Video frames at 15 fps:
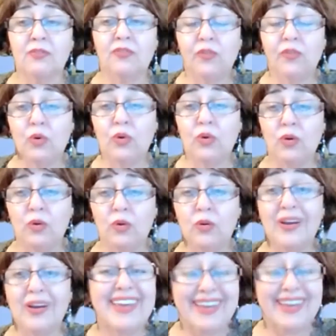
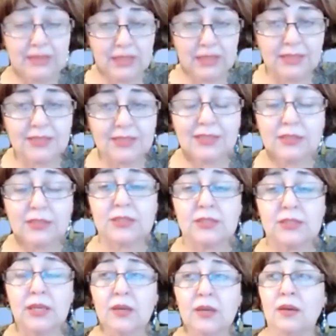for
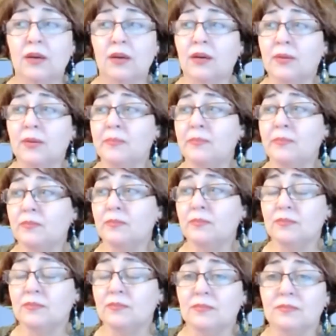Canadians
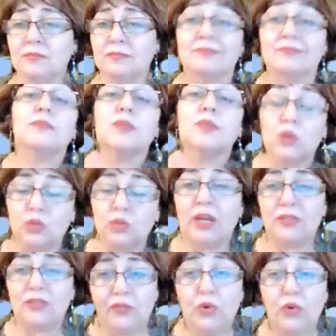who,
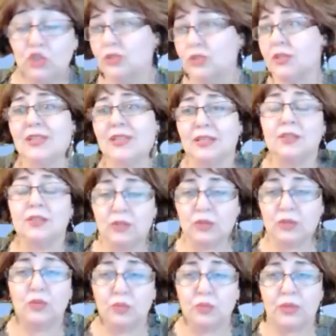unfortunately,
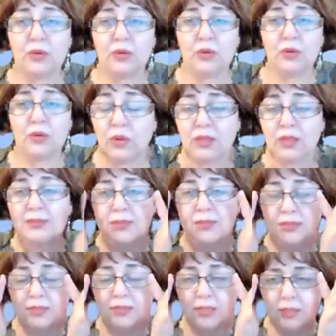we all
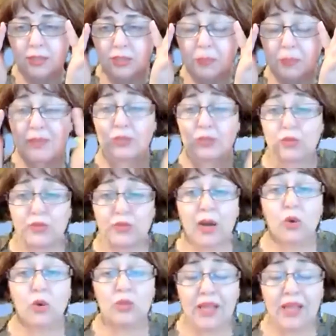understand it's part of
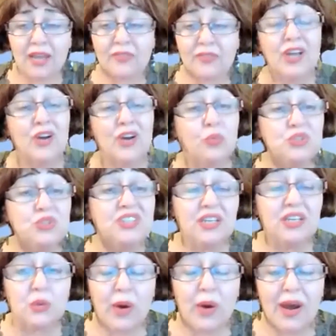our life, would
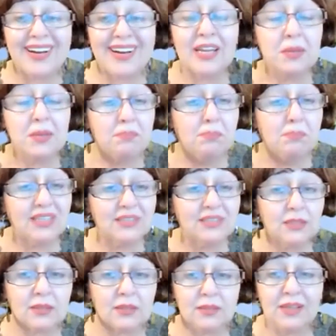require
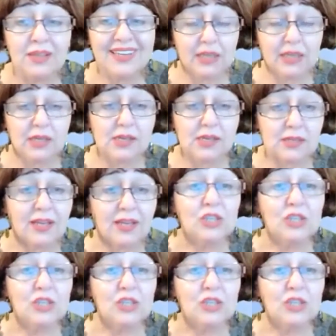medical care.